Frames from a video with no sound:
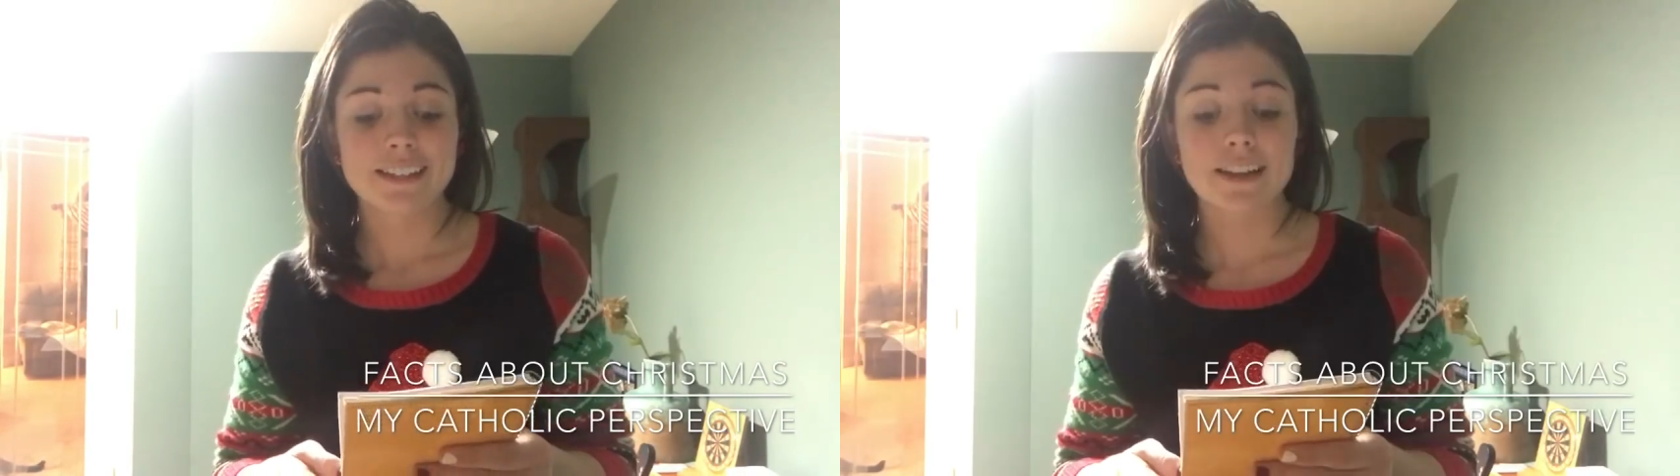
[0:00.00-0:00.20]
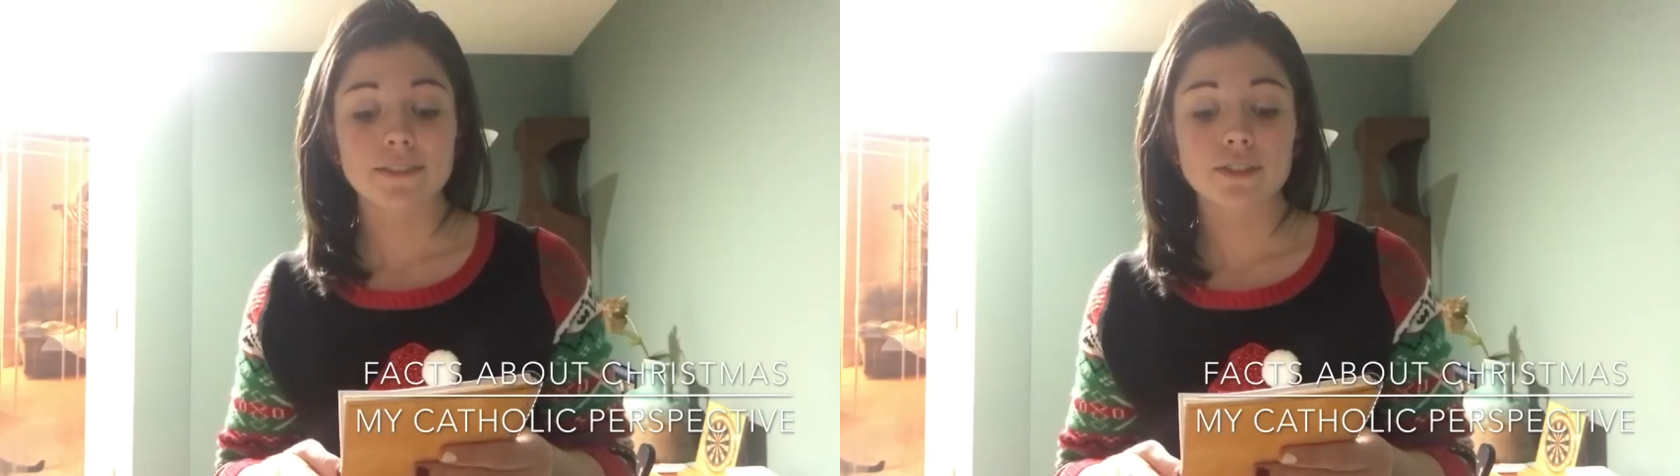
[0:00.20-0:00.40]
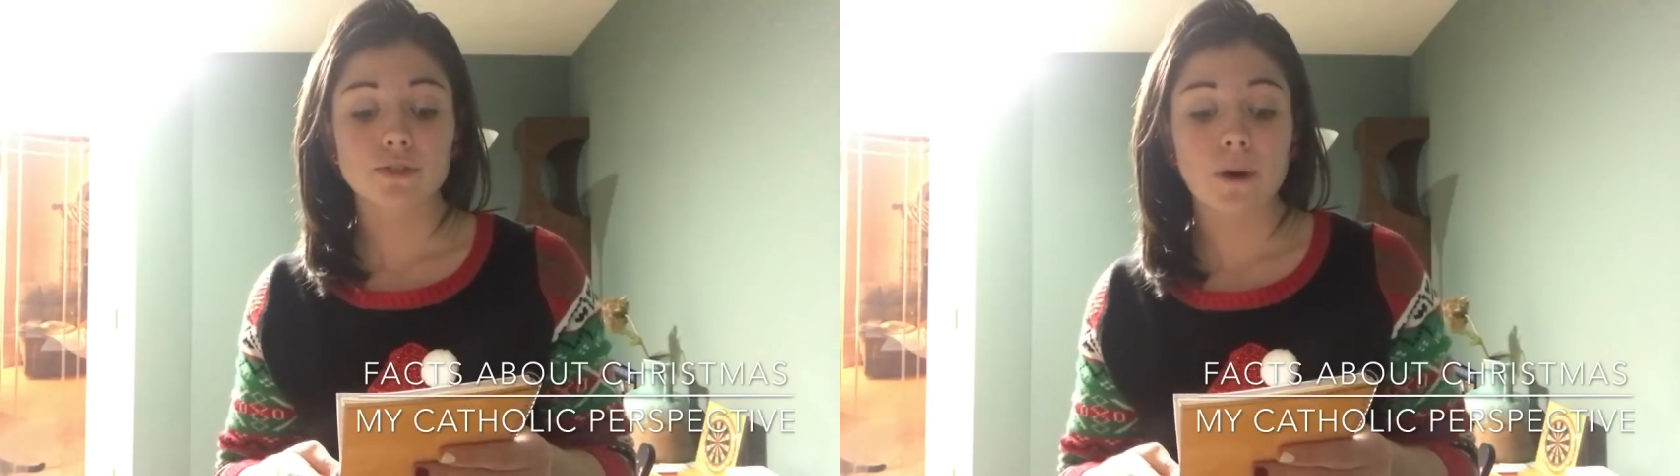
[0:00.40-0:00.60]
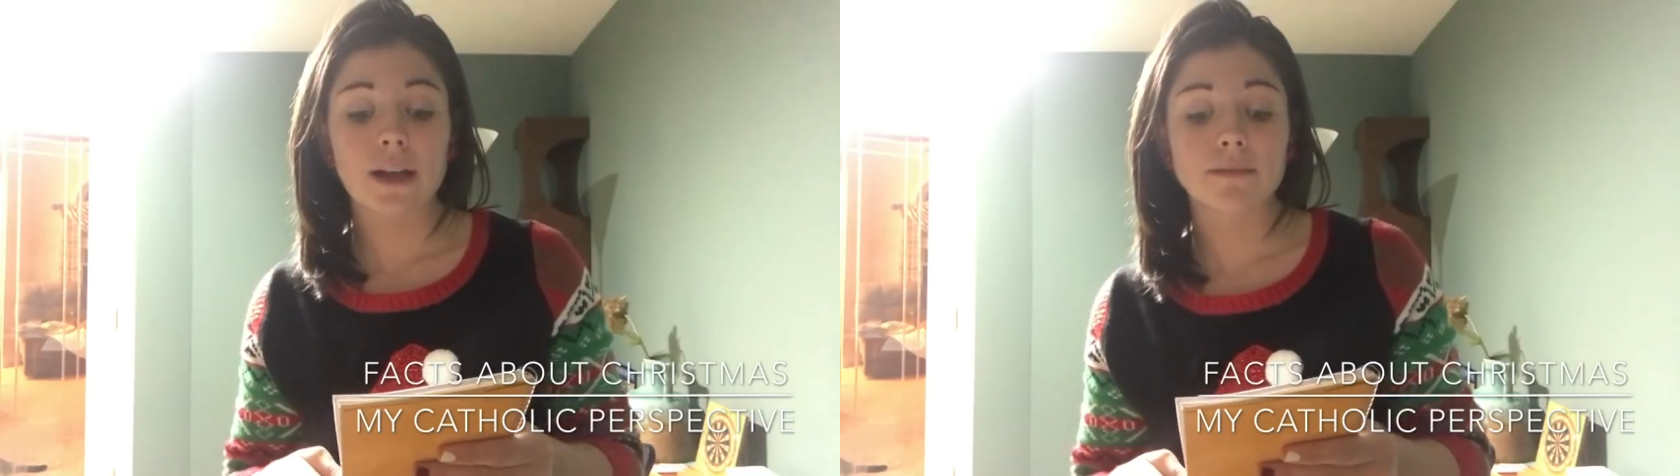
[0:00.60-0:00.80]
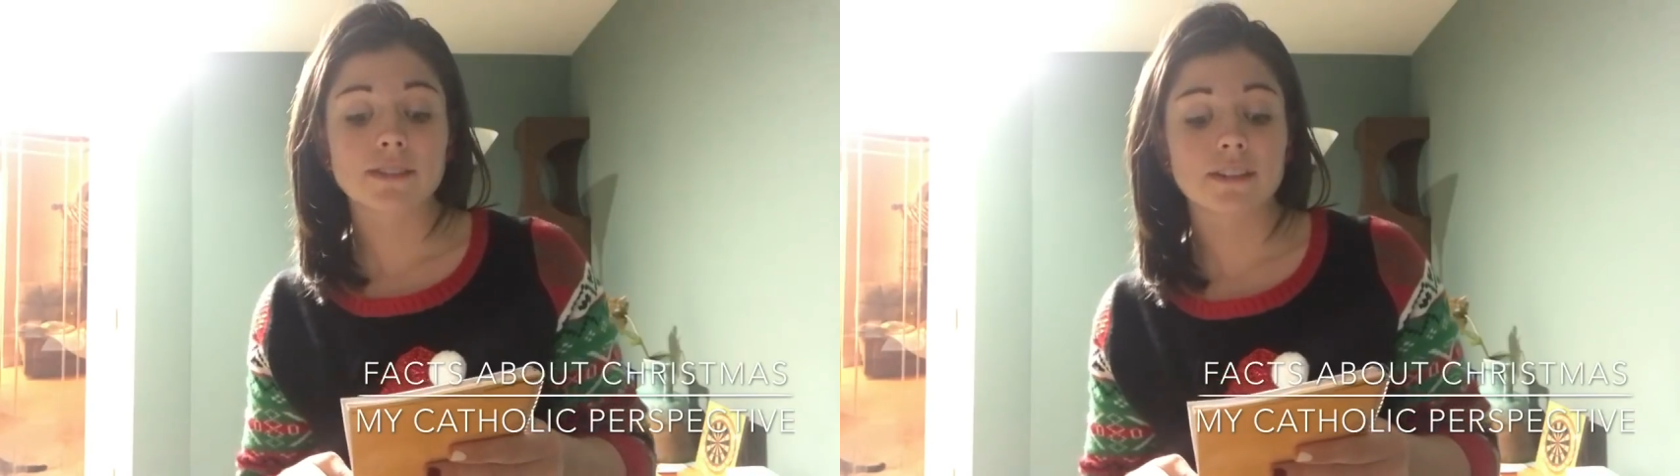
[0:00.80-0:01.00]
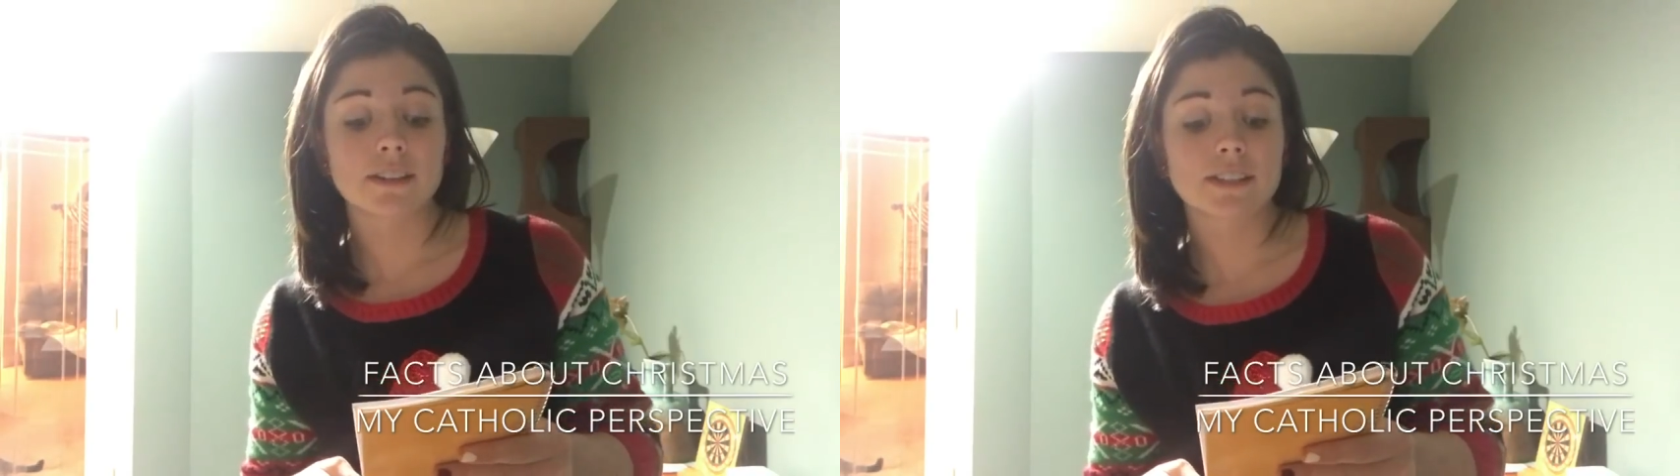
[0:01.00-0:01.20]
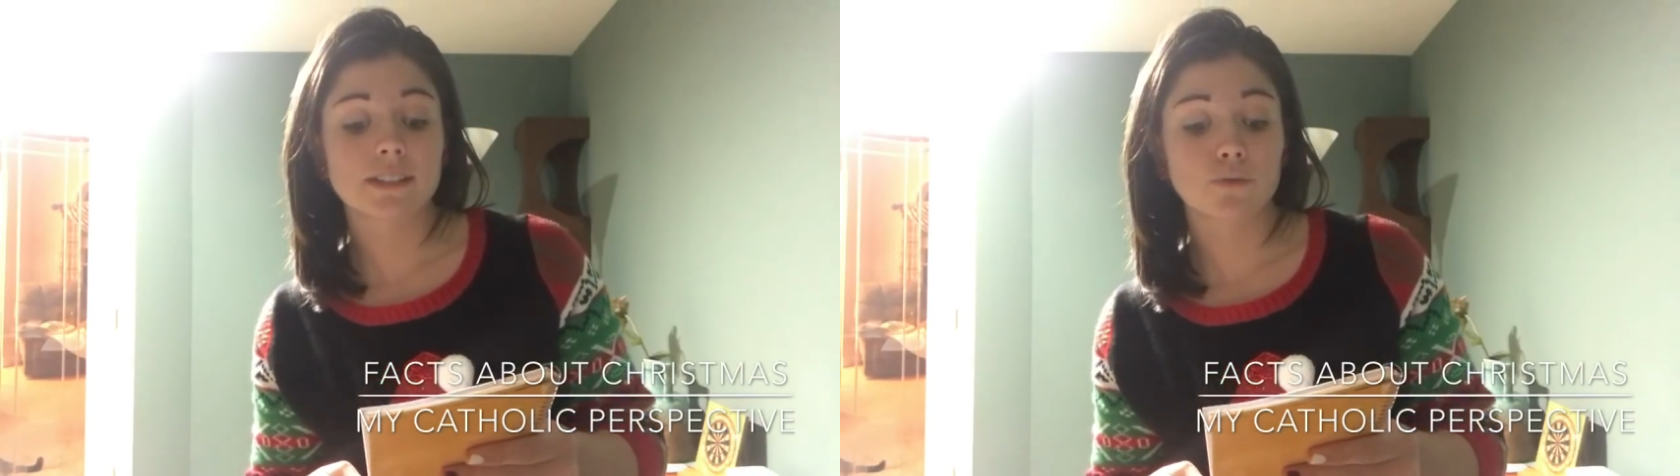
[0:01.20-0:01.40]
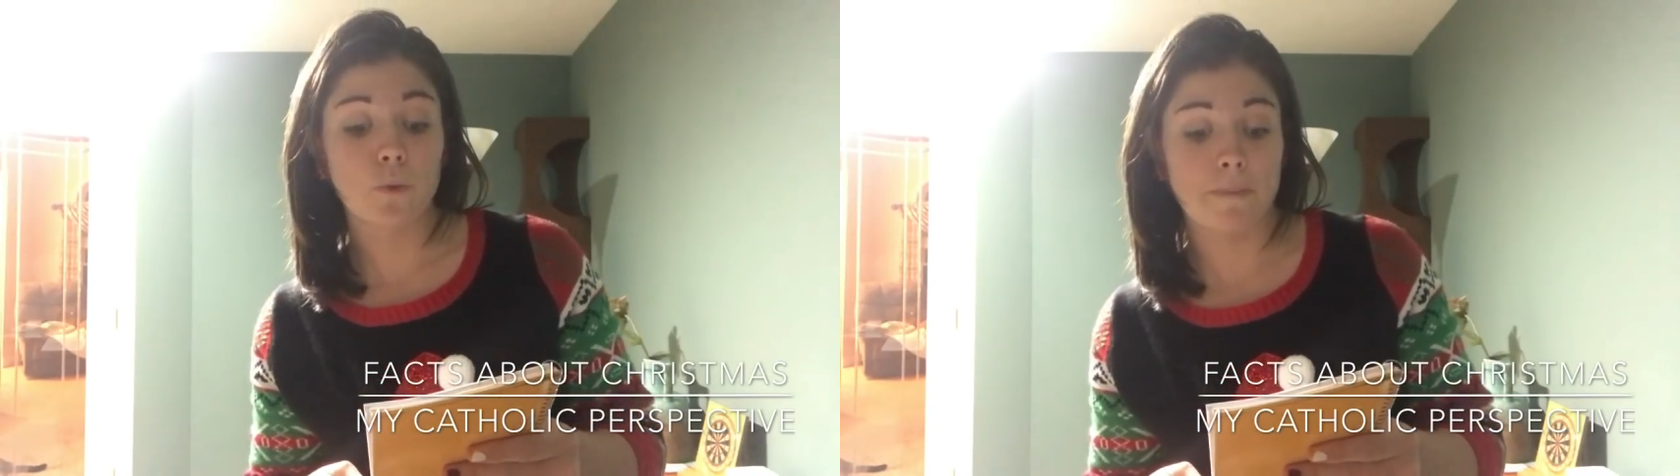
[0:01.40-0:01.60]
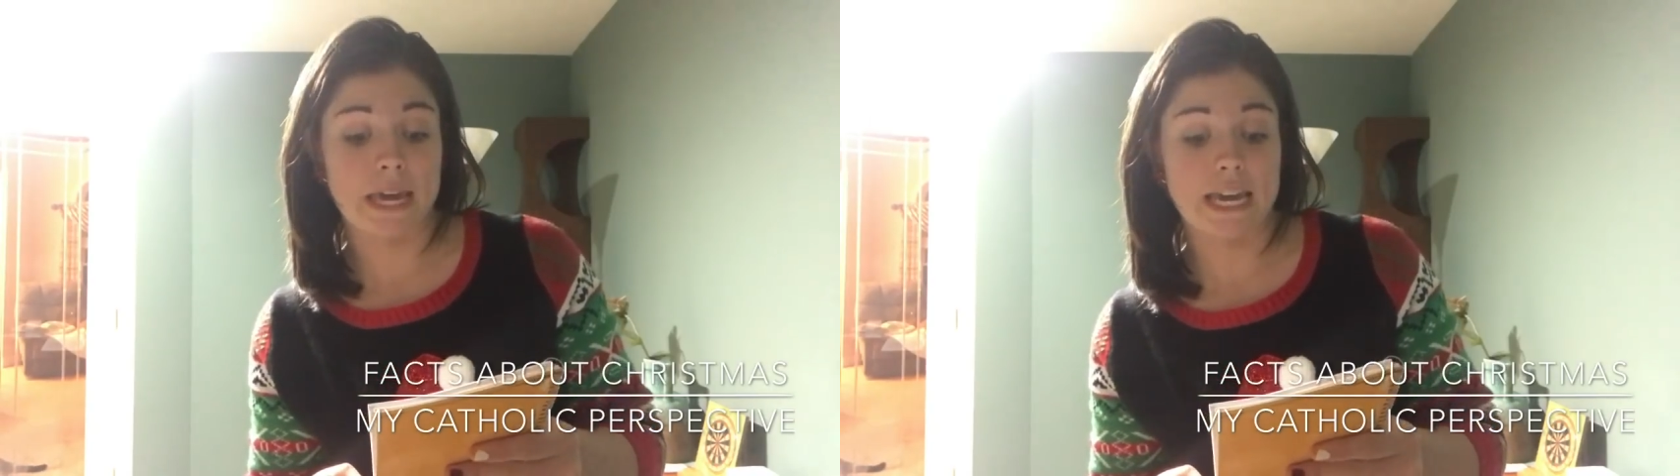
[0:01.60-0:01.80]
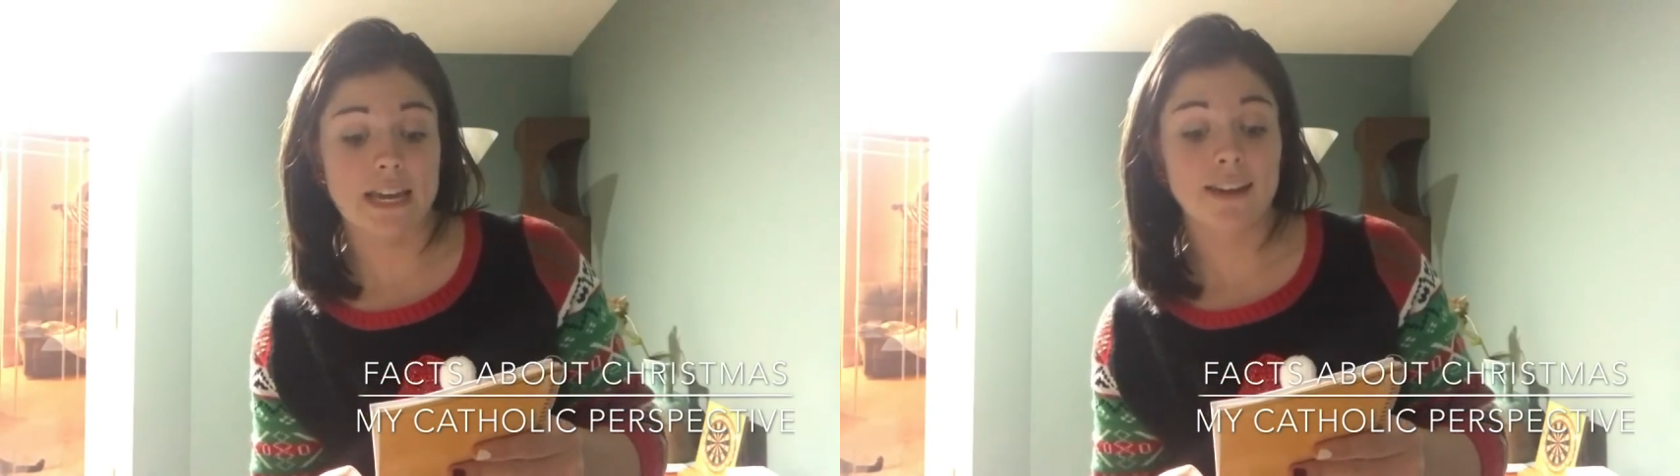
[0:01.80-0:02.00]
Seven swans a
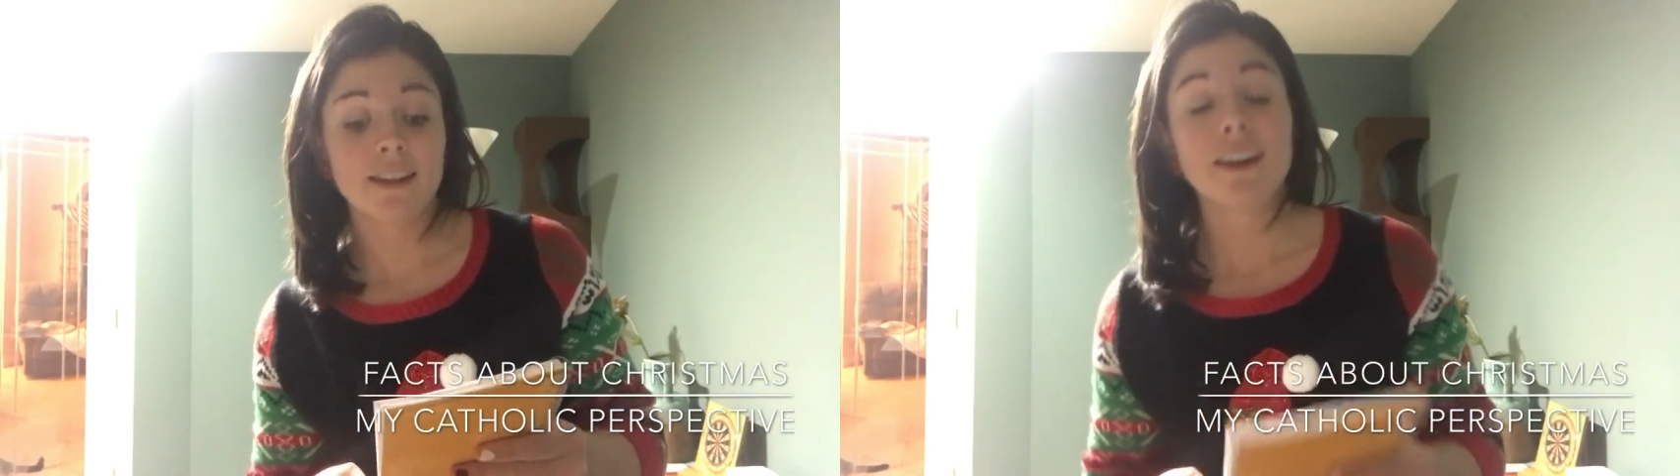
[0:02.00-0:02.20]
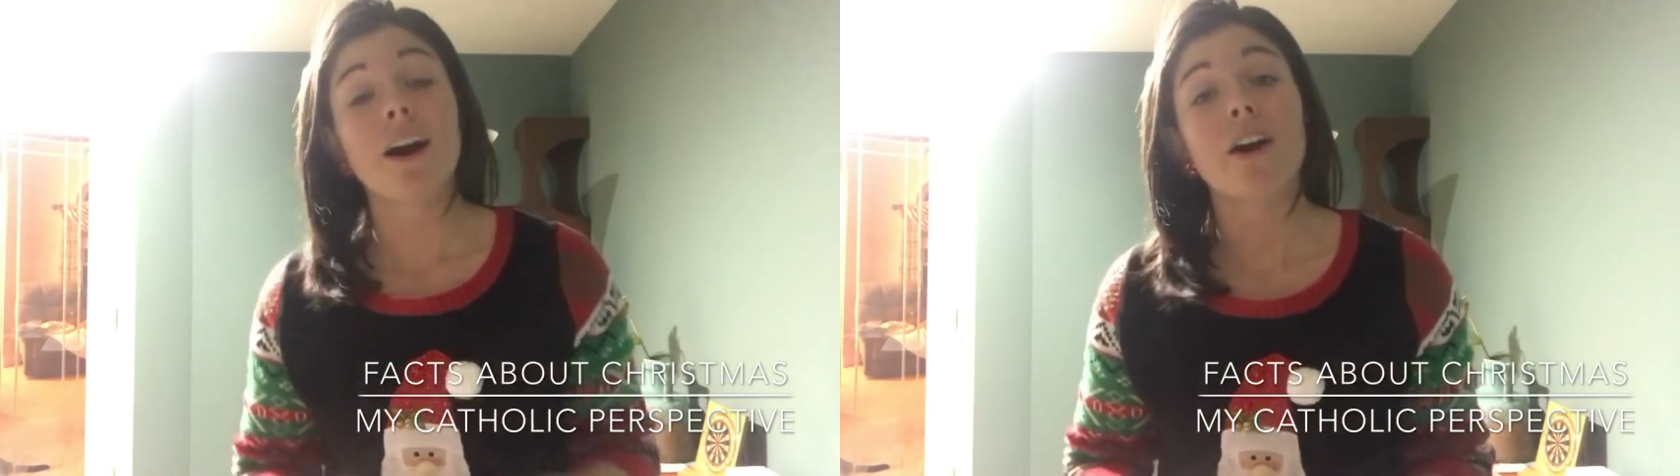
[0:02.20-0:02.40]
swimming